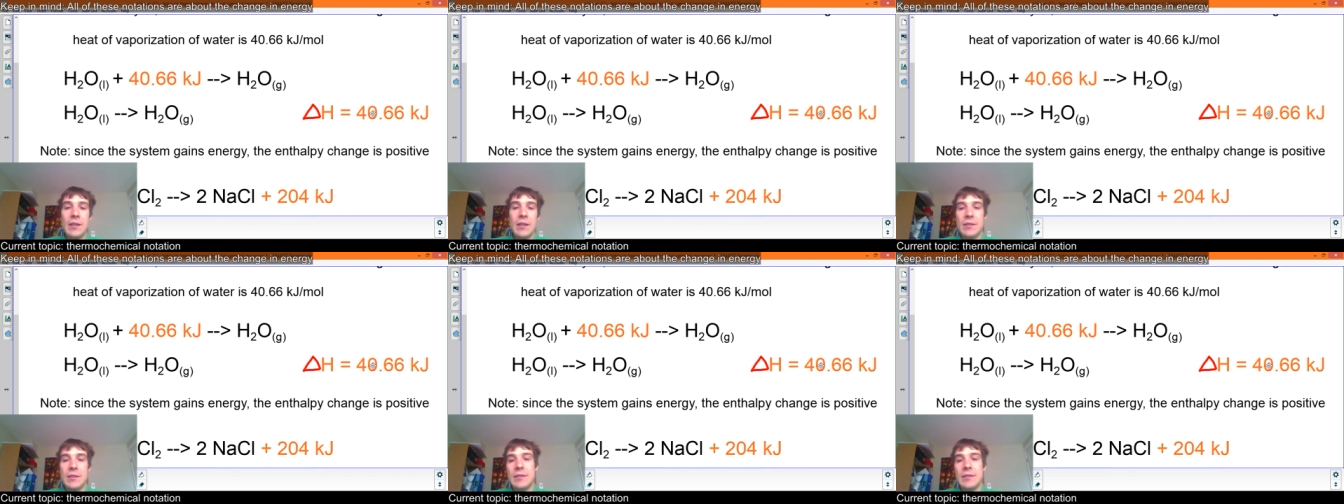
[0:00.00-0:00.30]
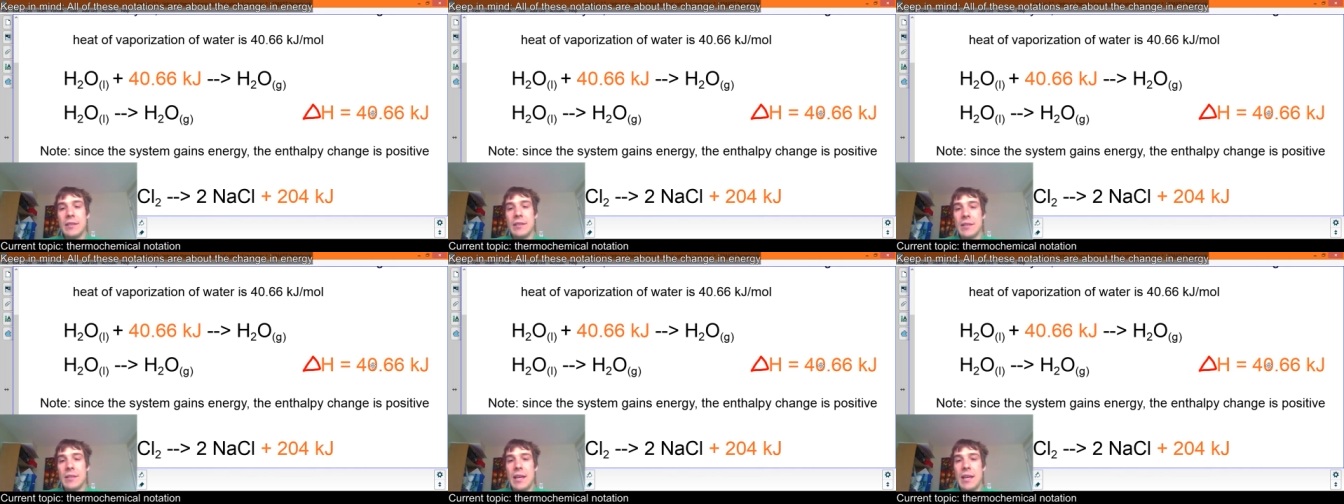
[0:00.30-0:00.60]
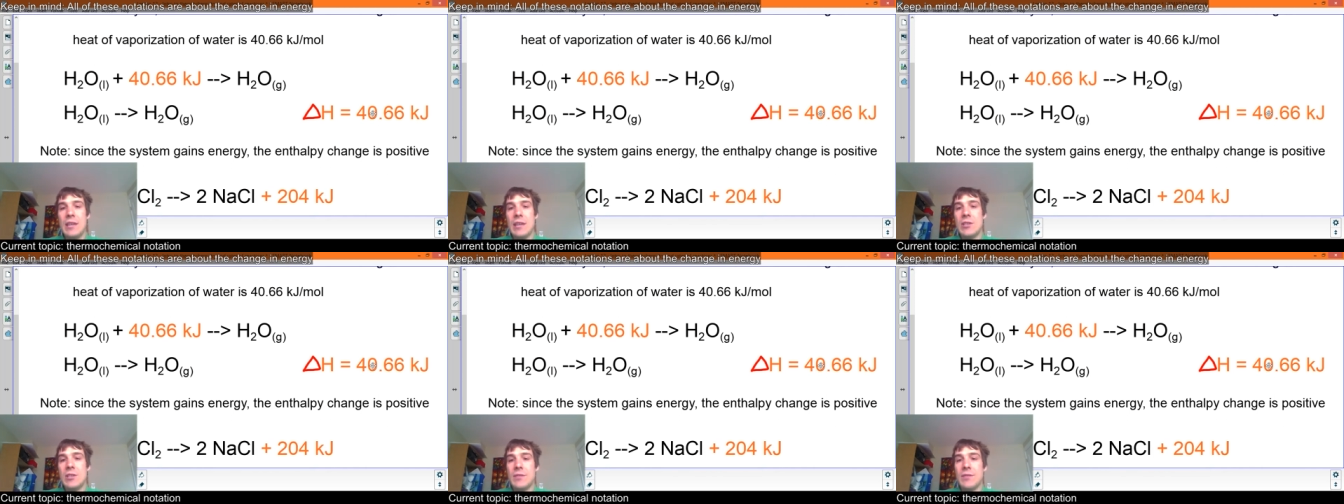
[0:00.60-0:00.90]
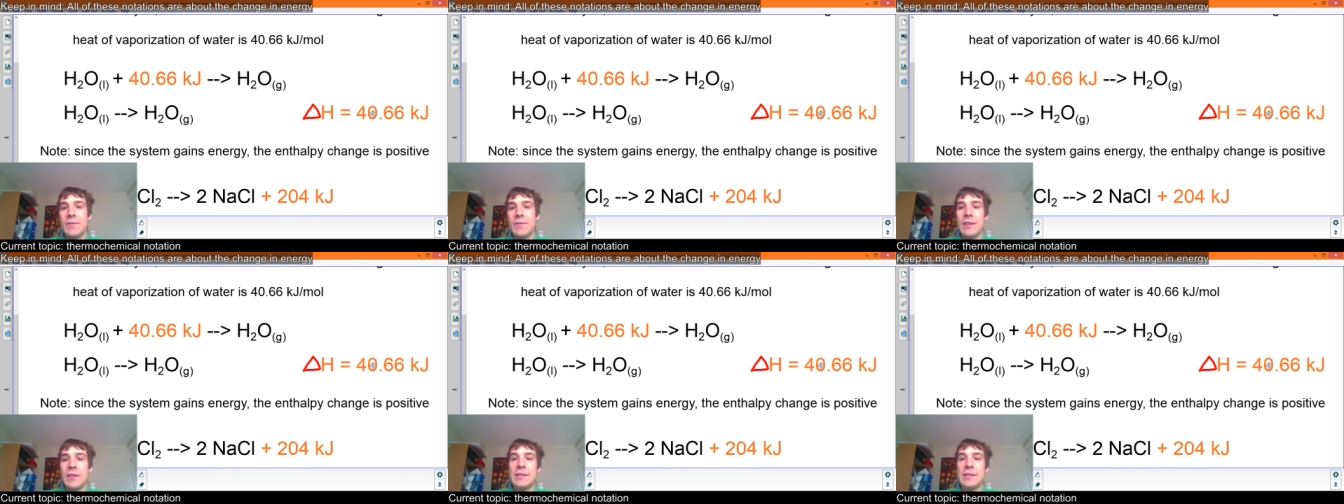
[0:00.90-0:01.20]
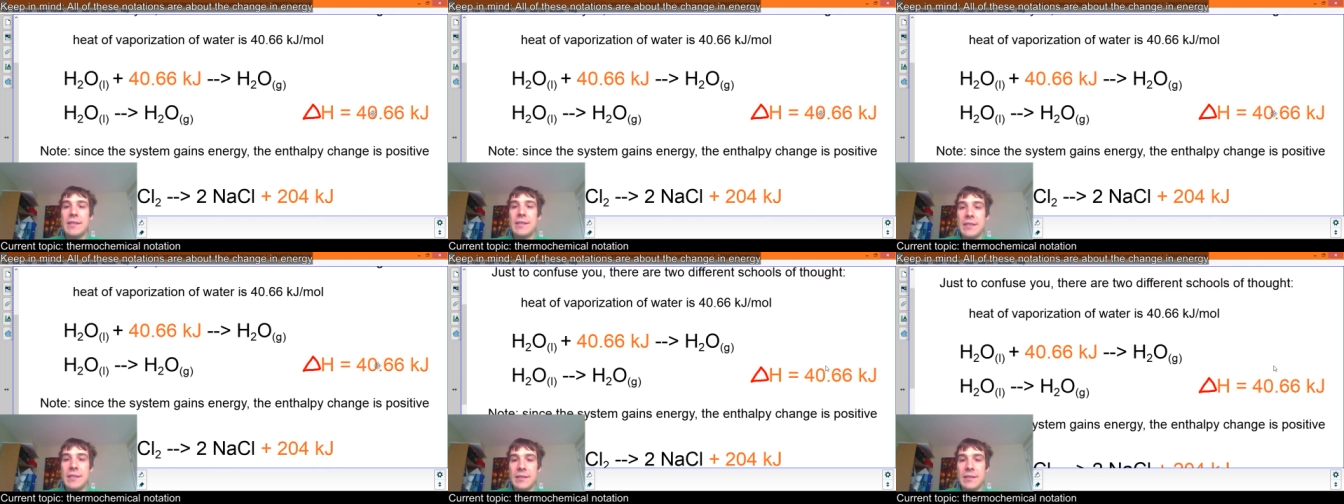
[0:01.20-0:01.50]
So delta H is for the
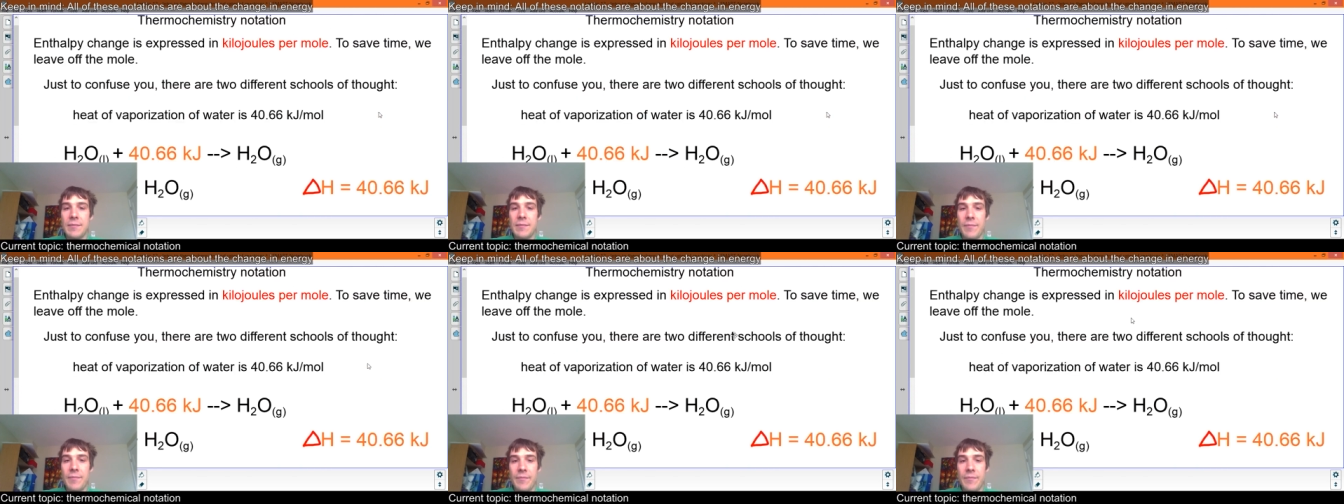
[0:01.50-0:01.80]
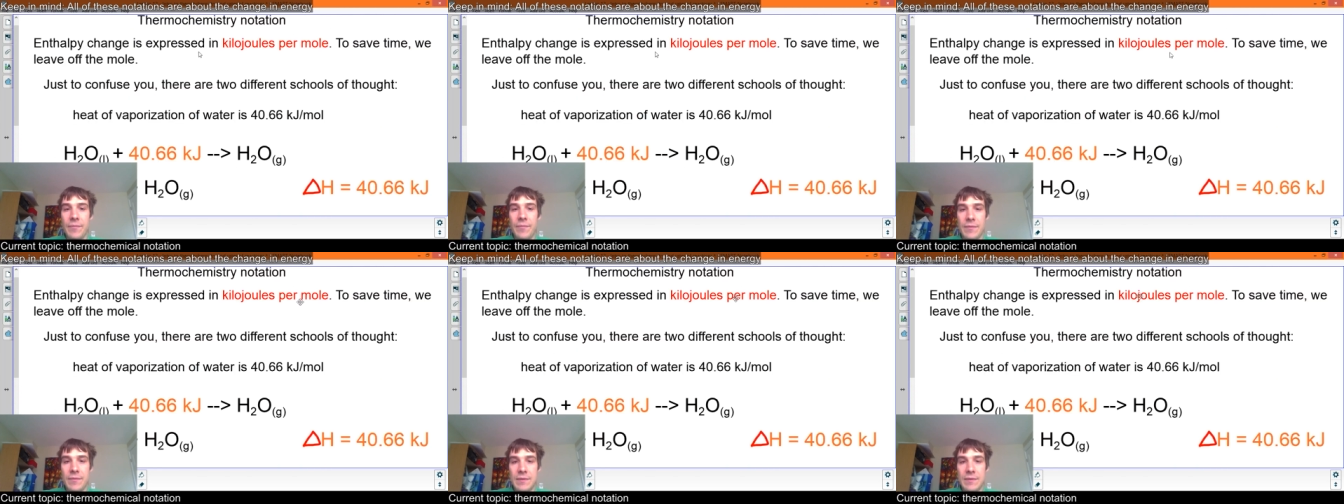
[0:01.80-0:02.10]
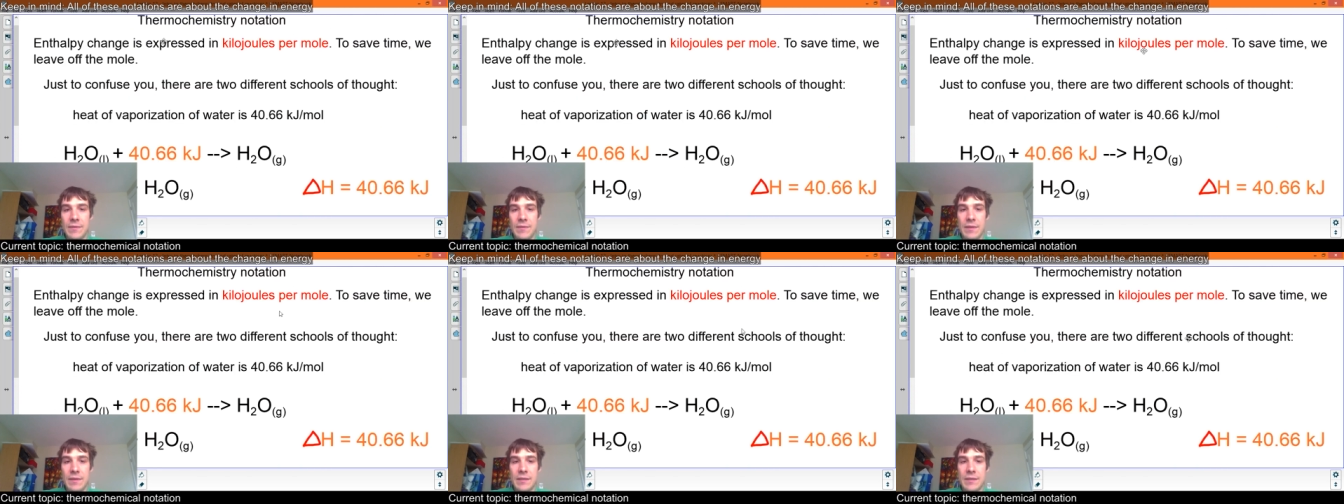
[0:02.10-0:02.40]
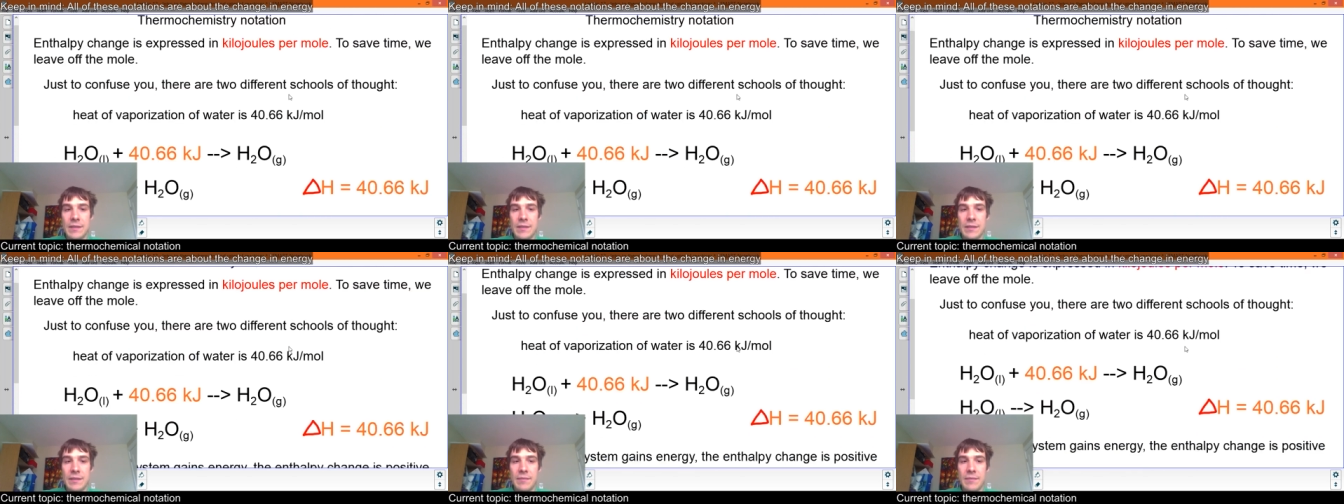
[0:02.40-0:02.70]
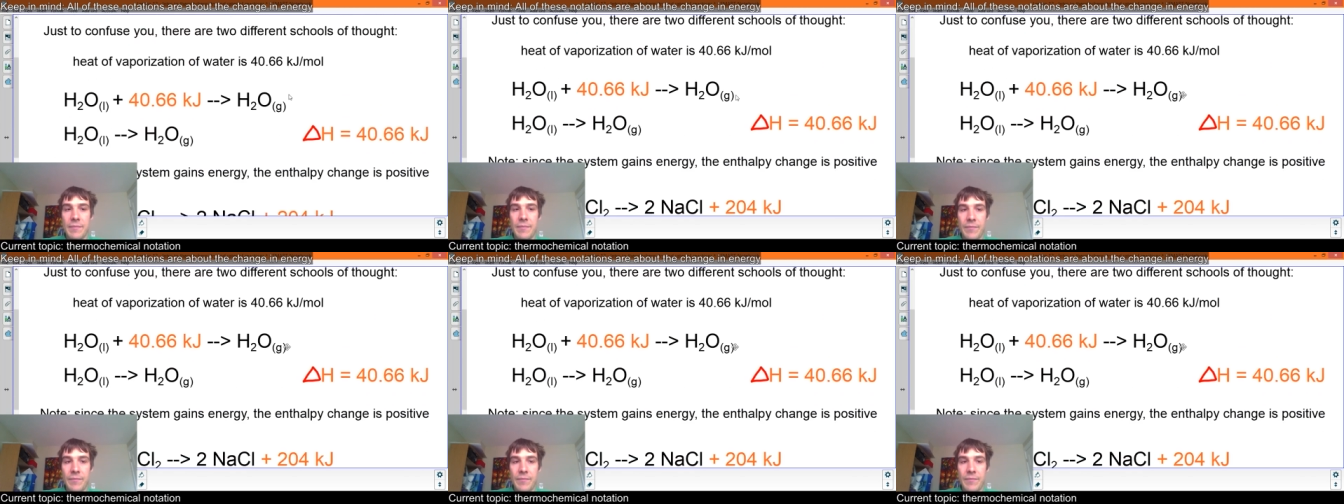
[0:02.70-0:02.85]
system. It's for the system.